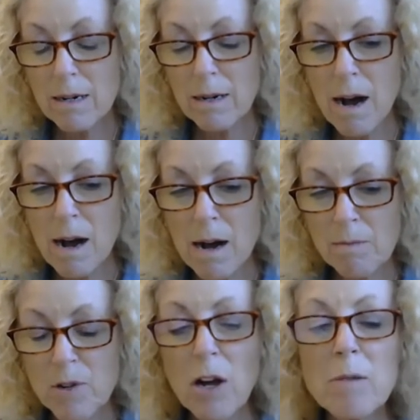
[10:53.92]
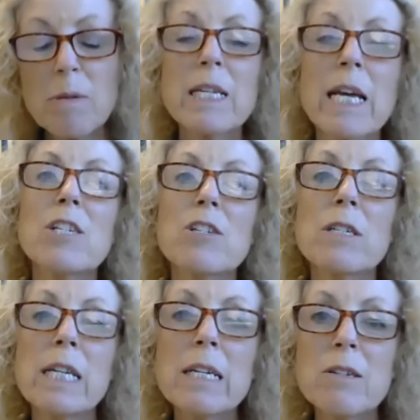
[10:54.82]
documentation
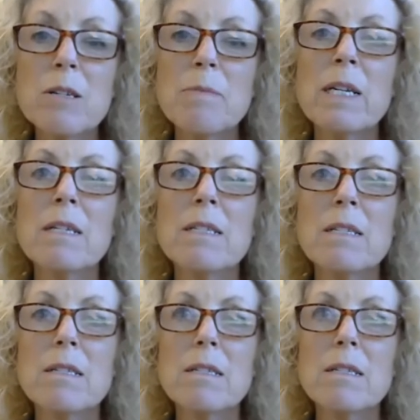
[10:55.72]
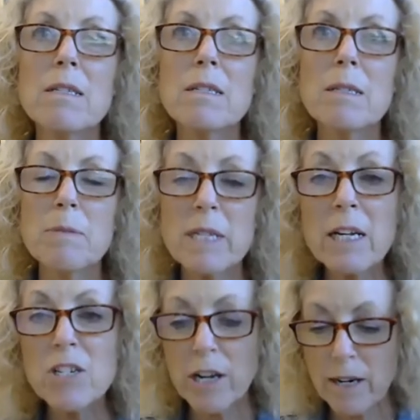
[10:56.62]
needing to be
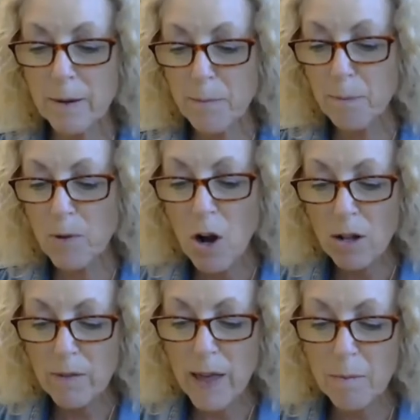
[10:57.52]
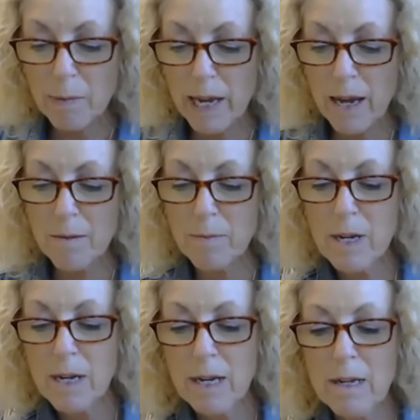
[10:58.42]
substantiated. All of that became
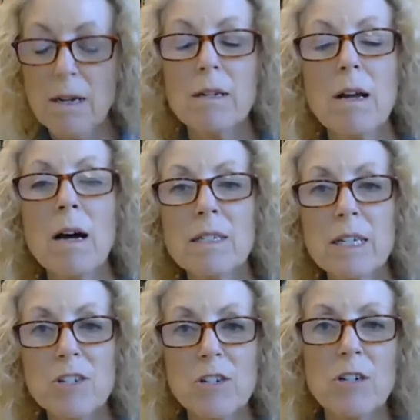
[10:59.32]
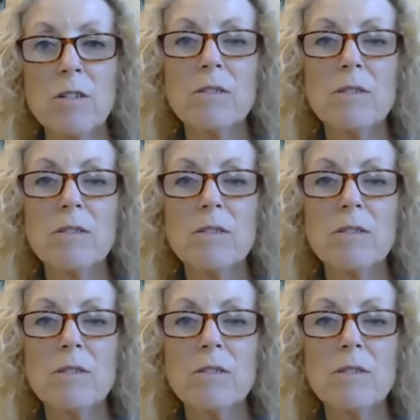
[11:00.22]
digital.